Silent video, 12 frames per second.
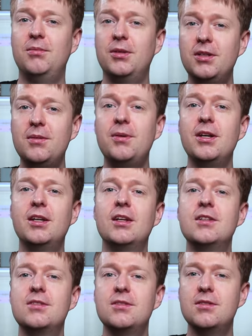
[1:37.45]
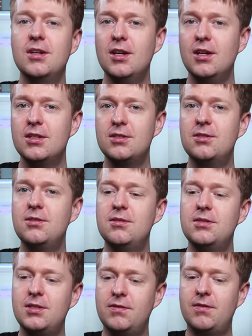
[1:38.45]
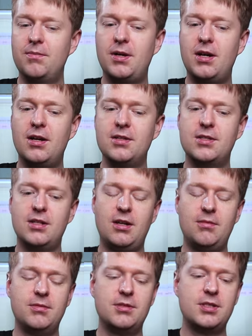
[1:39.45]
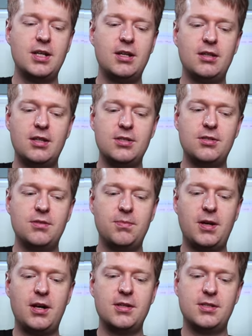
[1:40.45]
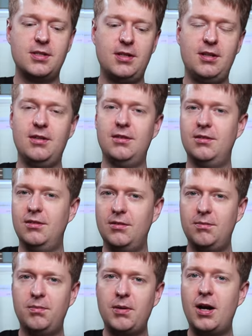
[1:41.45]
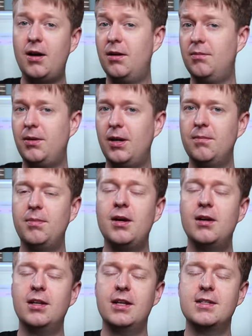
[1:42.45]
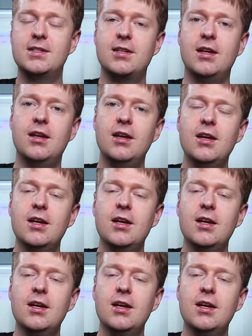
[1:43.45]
And we're going to break it into two different parts, and we'll take these two parts in bar by bar, let's say.